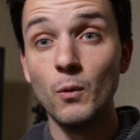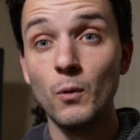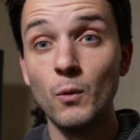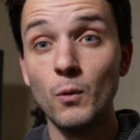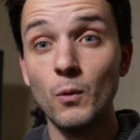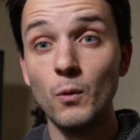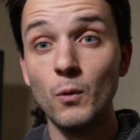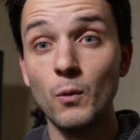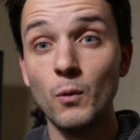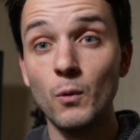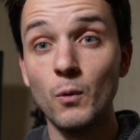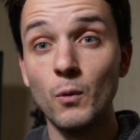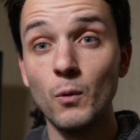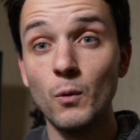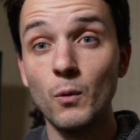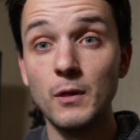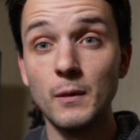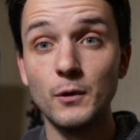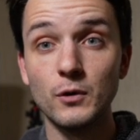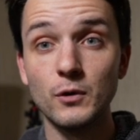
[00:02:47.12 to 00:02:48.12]
drag this in a
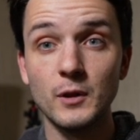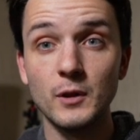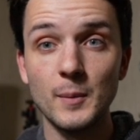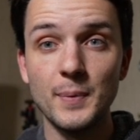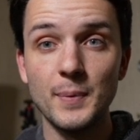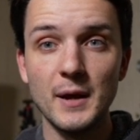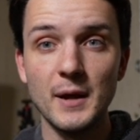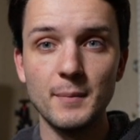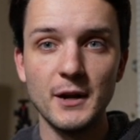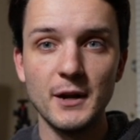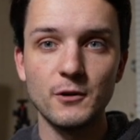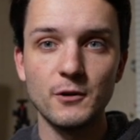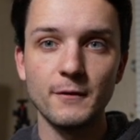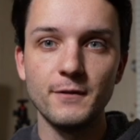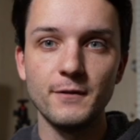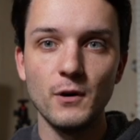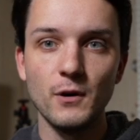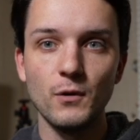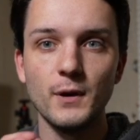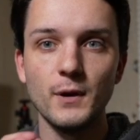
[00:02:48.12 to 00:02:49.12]
little bit,
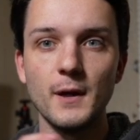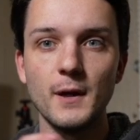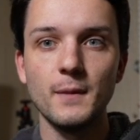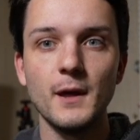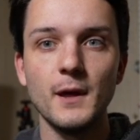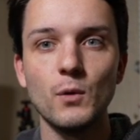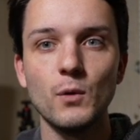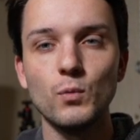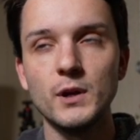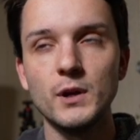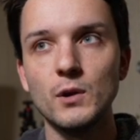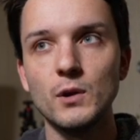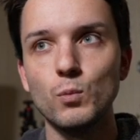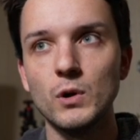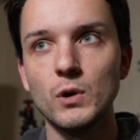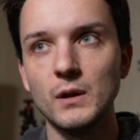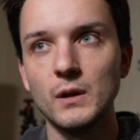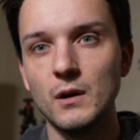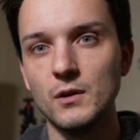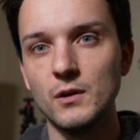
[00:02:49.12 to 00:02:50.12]
and there you have it.
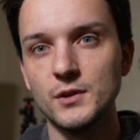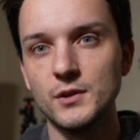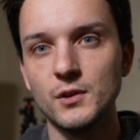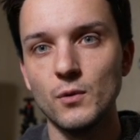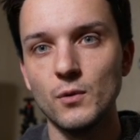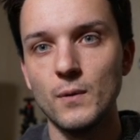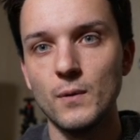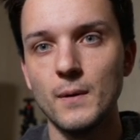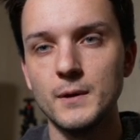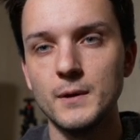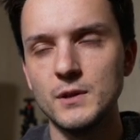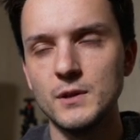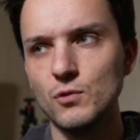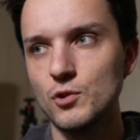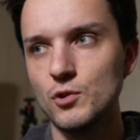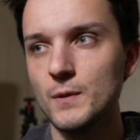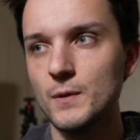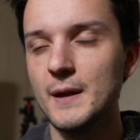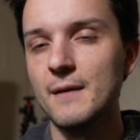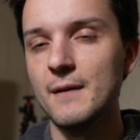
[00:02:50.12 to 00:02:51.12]
You have got a
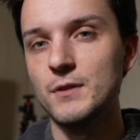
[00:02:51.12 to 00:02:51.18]
timer